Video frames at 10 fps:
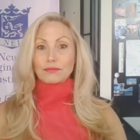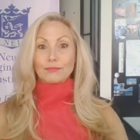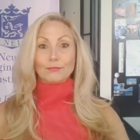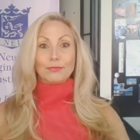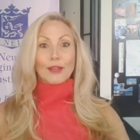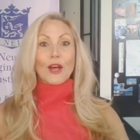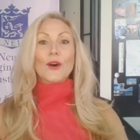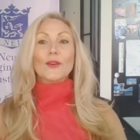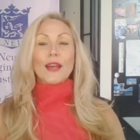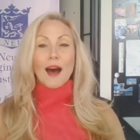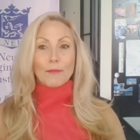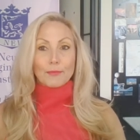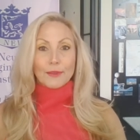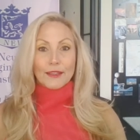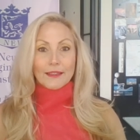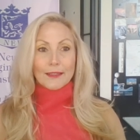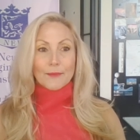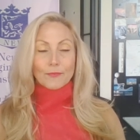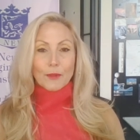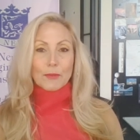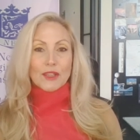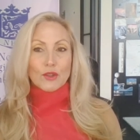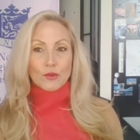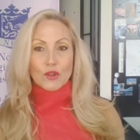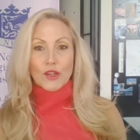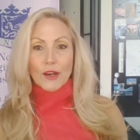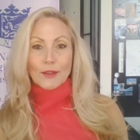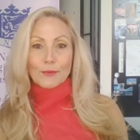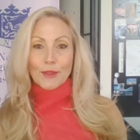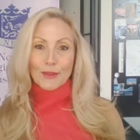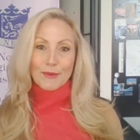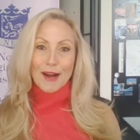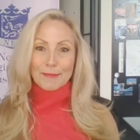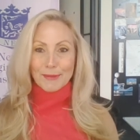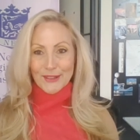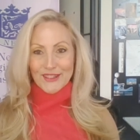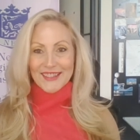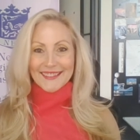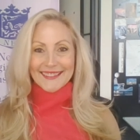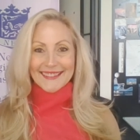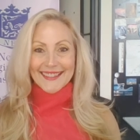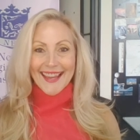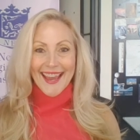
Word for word: blown up because you shared it with the wrong person,